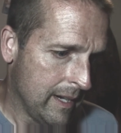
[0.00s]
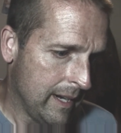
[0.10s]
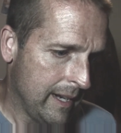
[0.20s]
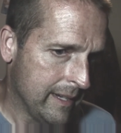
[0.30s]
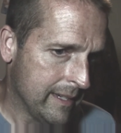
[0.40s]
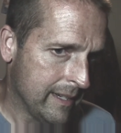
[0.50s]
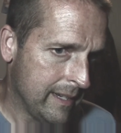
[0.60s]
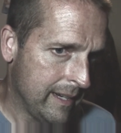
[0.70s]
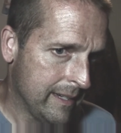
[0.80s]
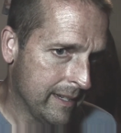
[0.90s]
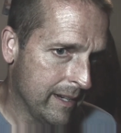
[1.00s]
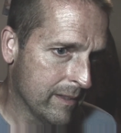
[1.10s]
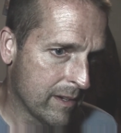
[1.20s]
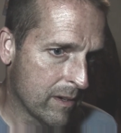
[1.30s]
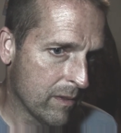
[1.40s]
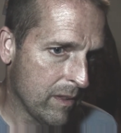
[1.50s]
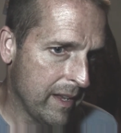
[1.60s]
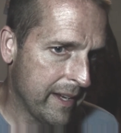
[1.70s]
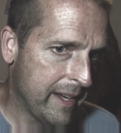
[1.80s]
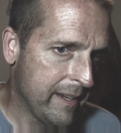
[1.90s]
and other,
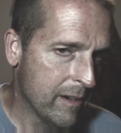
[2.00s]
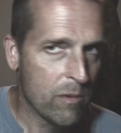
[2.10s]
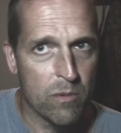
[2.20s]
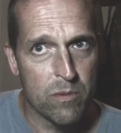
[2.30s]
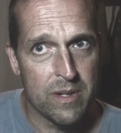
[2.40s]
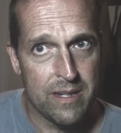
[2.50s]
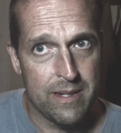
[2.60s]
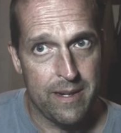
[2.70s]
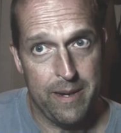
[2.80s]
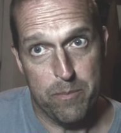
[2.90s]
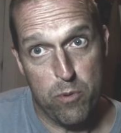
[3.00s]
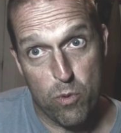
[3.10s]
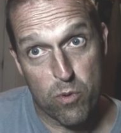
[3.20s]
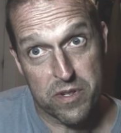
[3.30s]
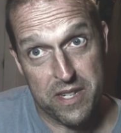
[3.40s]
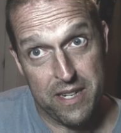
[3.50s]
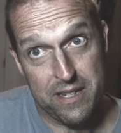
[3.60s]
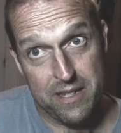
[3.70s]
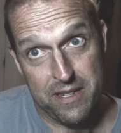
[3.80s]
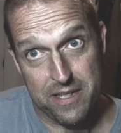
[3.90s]
like,
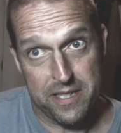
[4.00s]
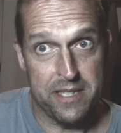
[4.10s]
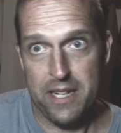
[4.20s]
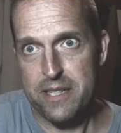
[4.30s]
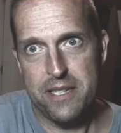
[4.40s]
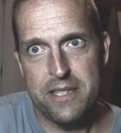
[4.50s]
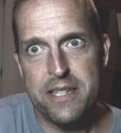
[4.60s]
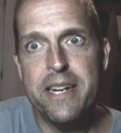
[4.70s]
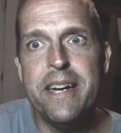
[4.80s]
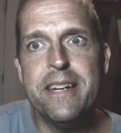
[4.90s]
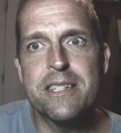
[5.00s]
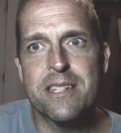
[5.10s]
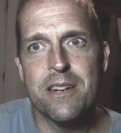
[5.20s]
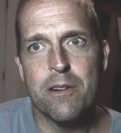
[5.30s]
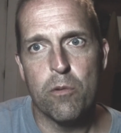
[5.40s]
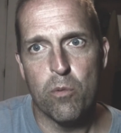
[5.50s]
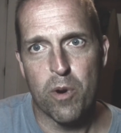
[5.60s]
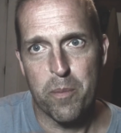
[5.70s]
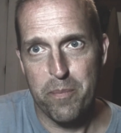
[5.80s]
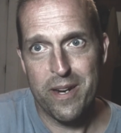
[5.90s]
important necessities
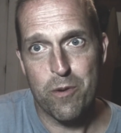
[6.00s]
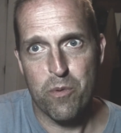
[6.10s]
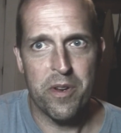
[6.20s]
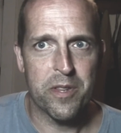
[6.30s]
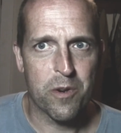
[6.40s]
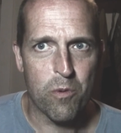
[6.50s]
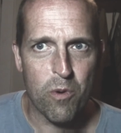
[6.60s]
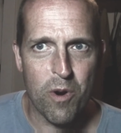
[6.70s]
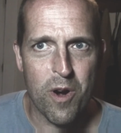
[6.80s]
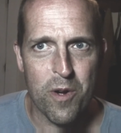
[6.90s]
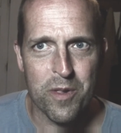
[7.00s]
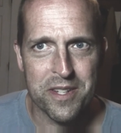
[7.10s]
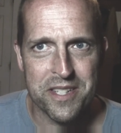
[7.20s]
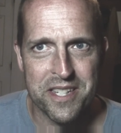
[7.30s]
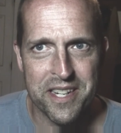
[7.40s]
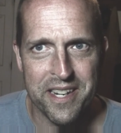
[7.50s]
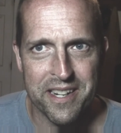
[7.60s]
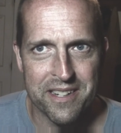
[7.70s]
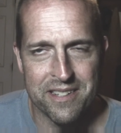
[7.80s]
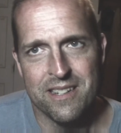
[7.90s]
were built with quality. And